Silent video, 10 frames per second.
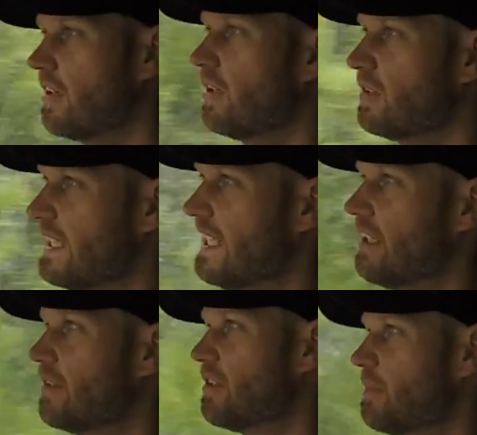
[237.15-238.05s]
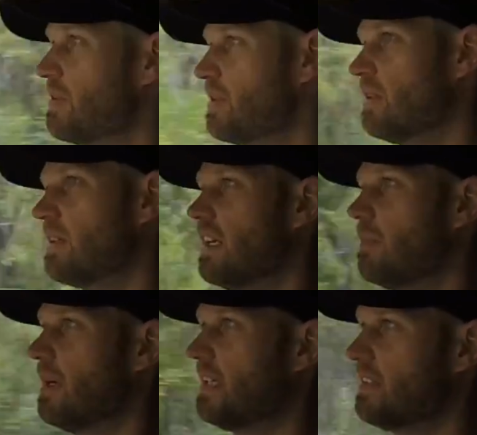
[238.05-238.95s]
I was leading a trip as well and had
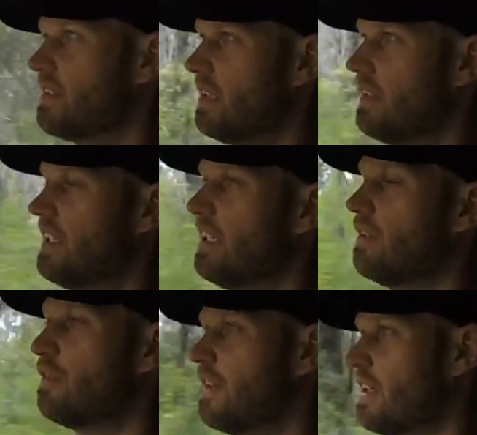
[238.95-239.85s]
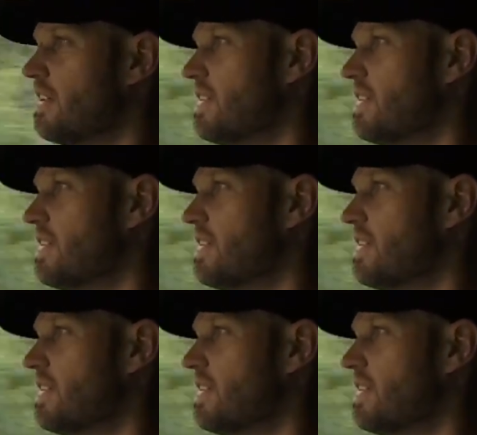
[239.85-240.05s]
a busted CV on the front,